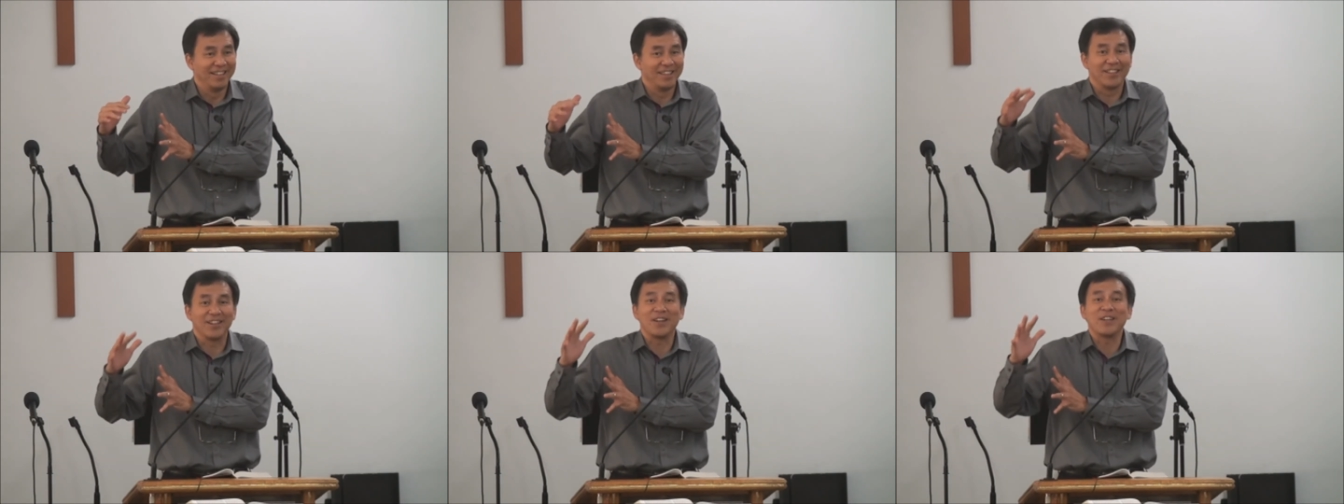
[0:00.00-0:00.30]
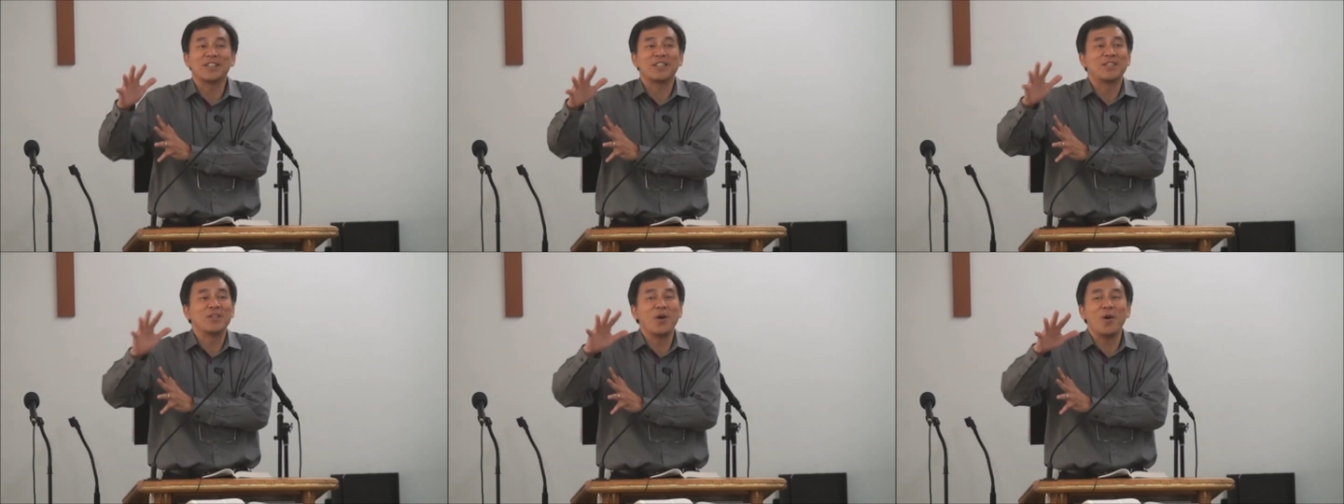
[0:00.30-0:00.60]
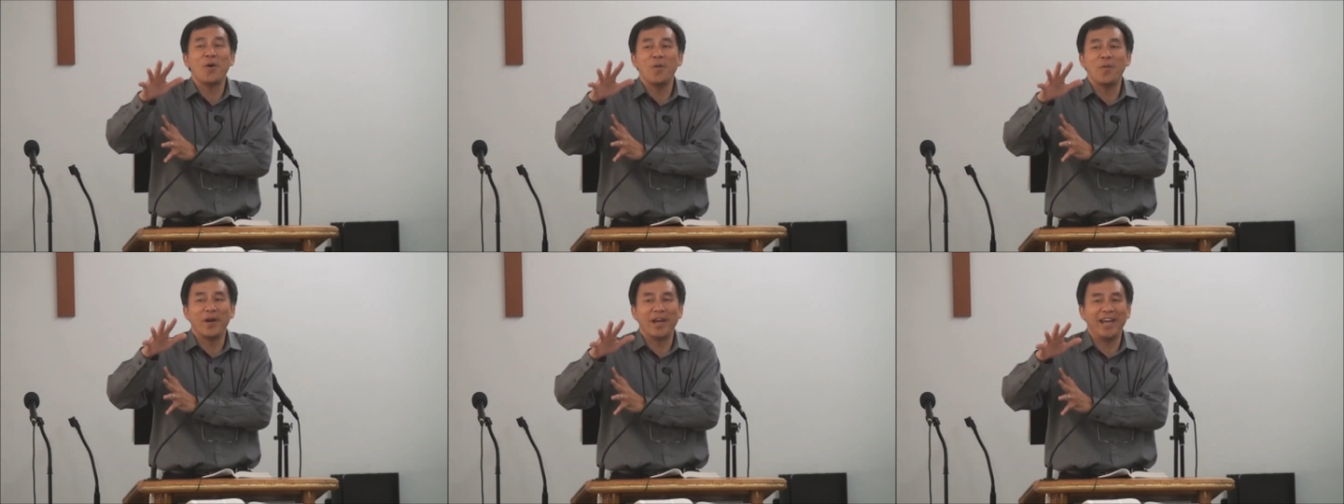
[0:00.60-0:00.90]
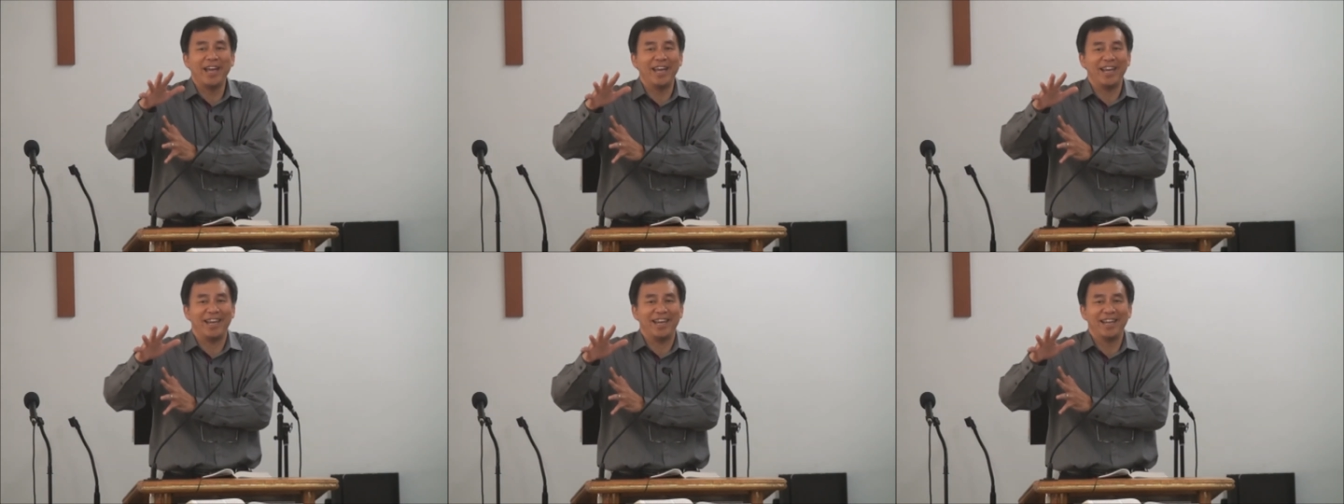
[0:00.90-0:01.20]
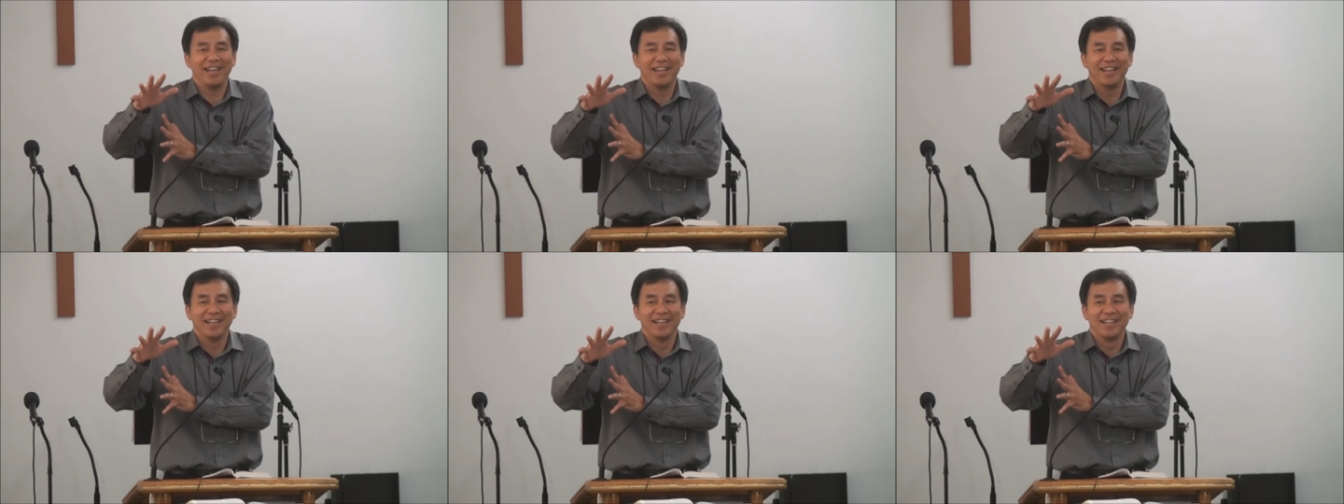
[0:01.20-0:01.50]
There is no
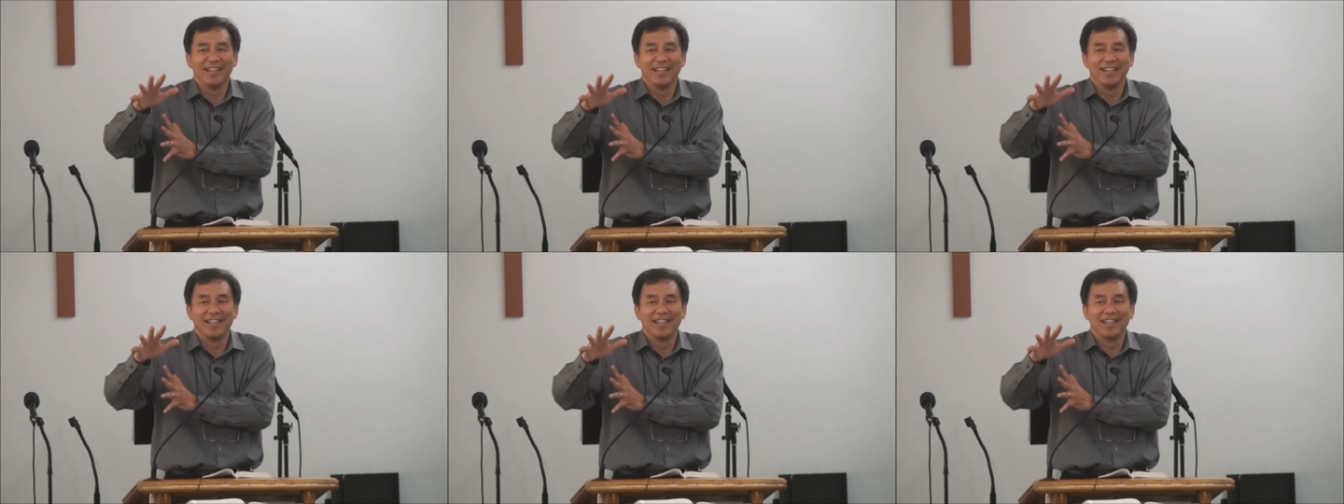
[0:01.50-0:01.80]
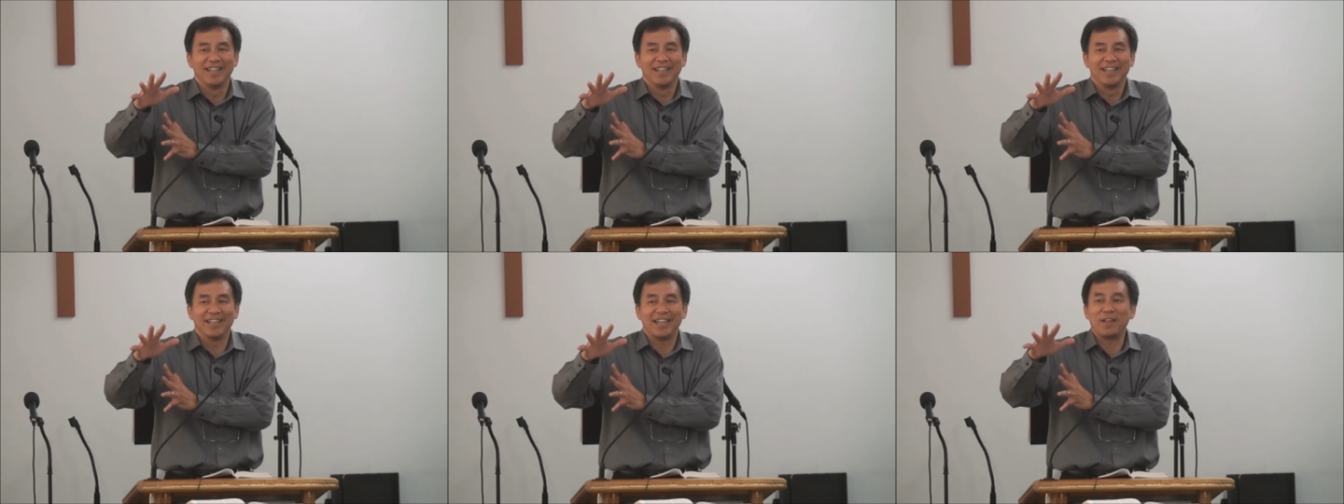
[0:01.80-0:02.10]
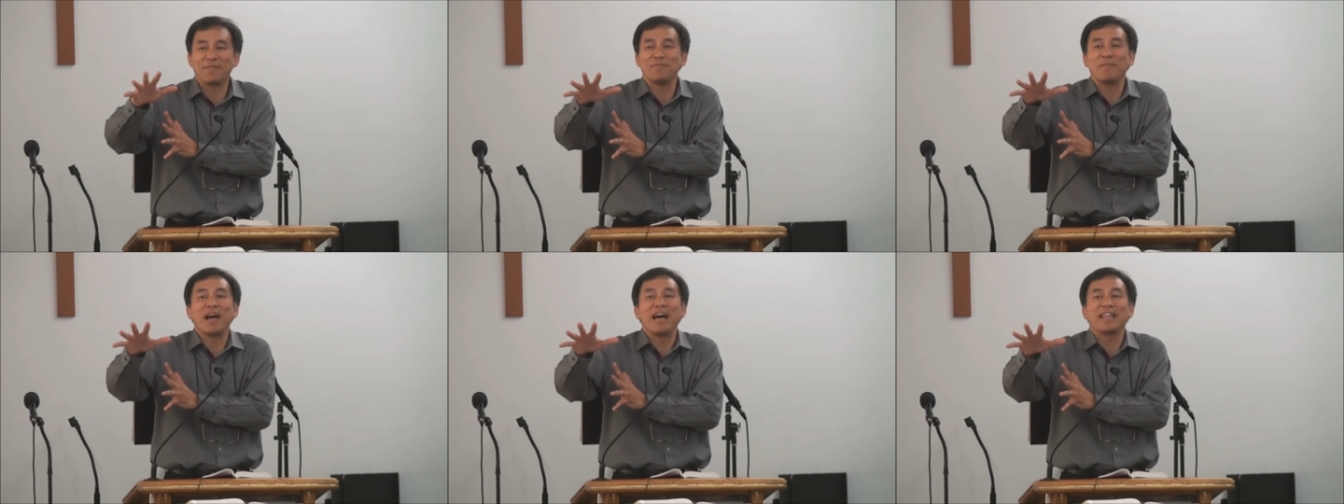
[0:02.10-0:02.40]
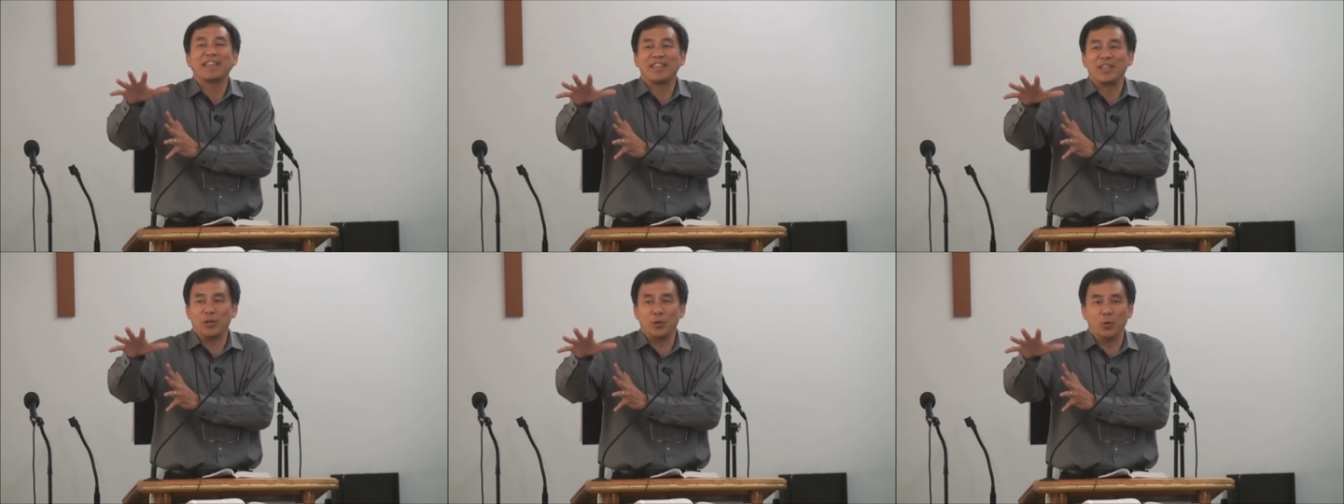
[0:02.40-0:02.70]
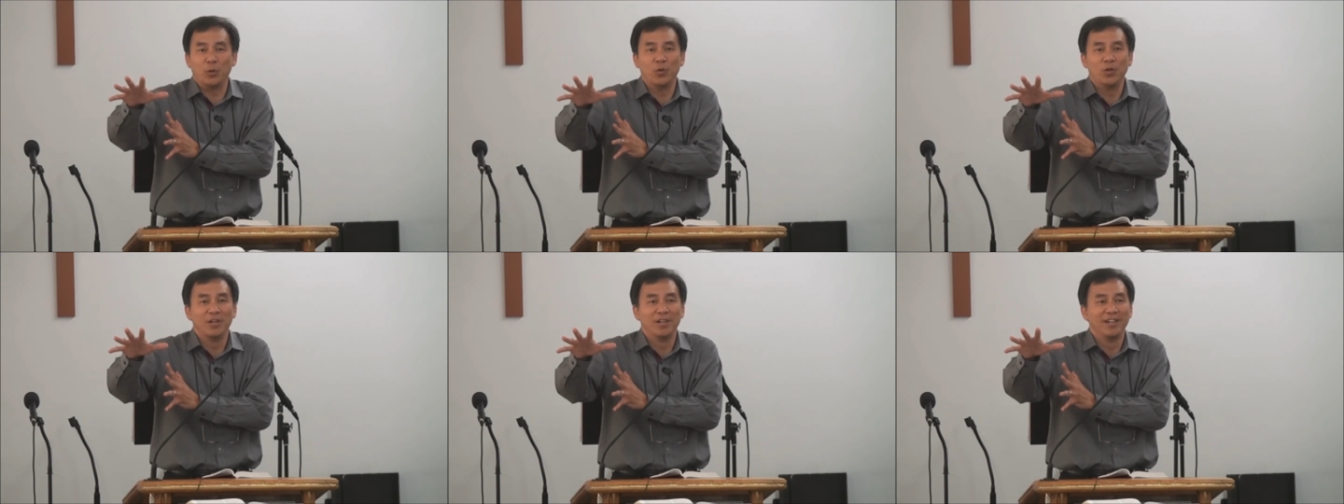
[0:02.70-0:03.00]
way that
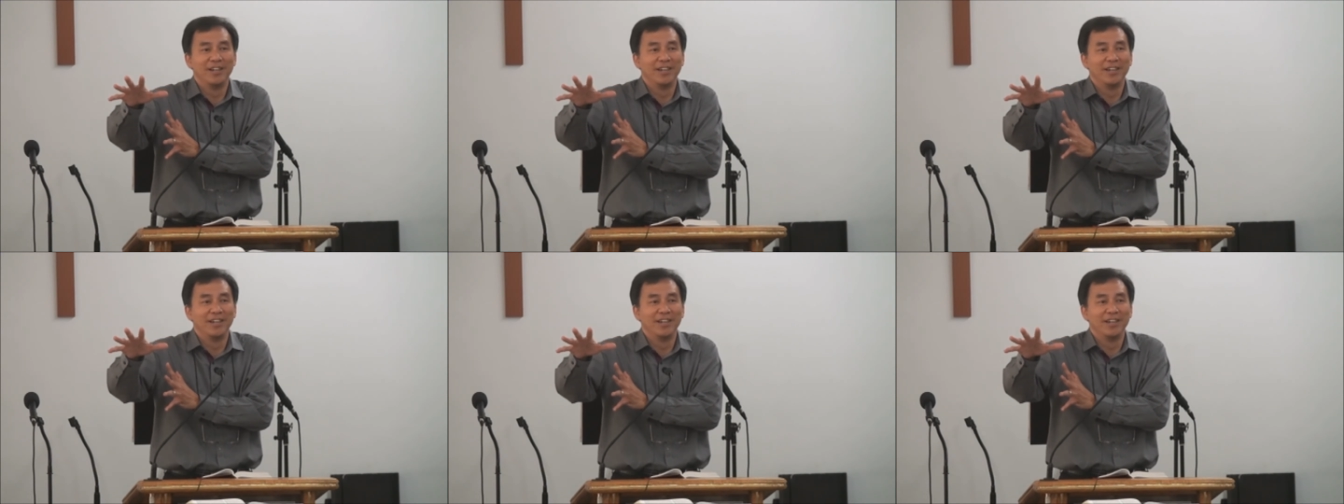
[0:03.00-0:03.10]
Matthew